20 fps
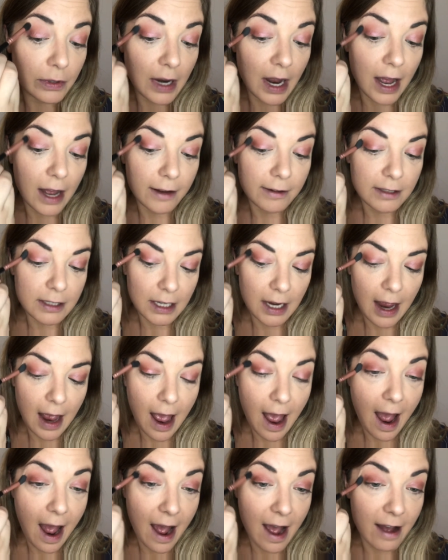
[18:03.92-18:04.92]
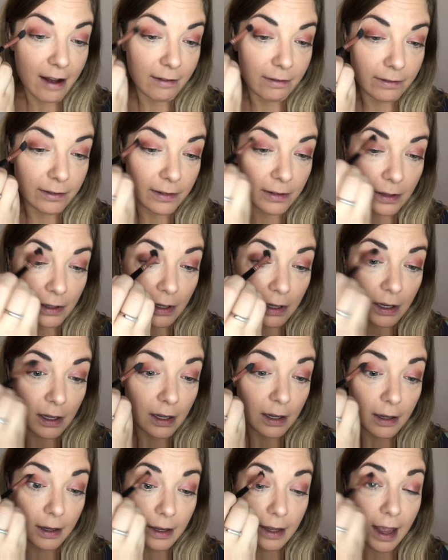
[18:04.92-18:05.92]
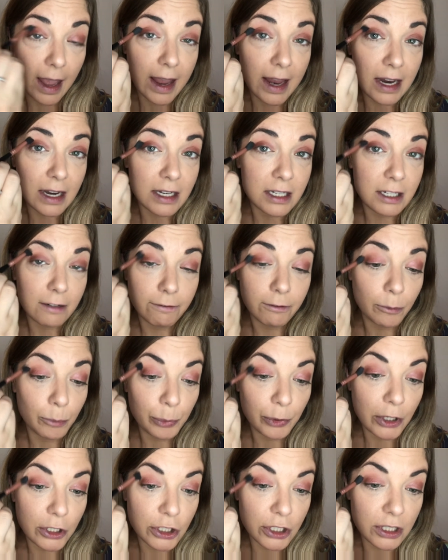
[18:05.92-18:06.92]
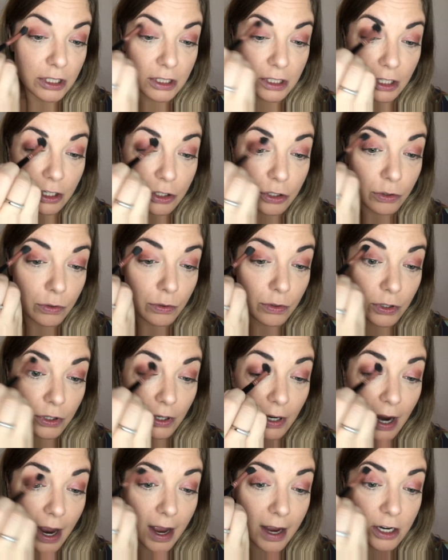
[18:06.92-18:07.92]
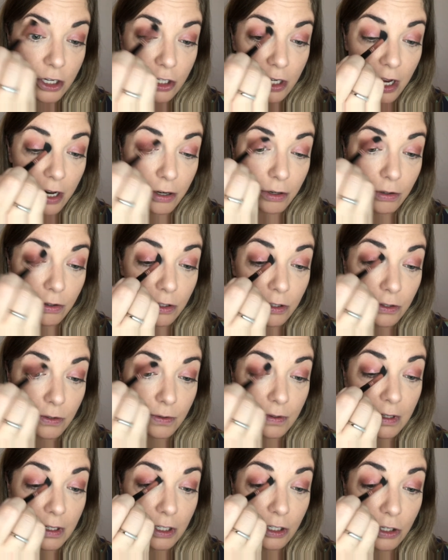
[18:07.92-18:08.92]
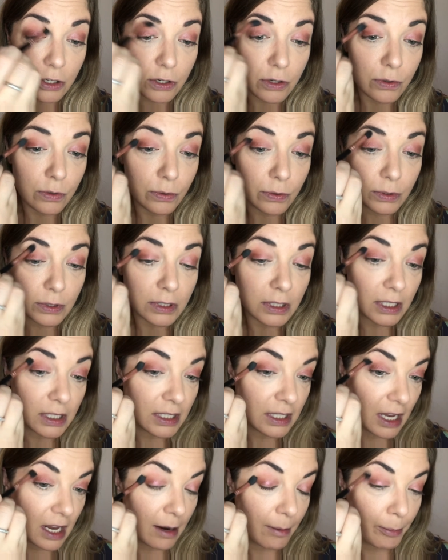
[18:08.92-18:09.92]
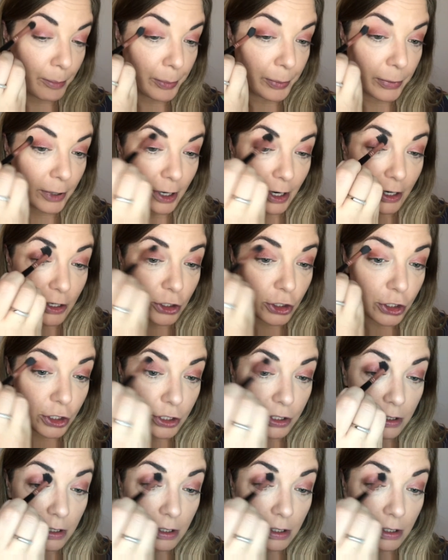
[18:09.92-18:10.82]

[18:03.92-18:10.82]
have to have 8 different brushes to do your eyeshadow. You can use the same brush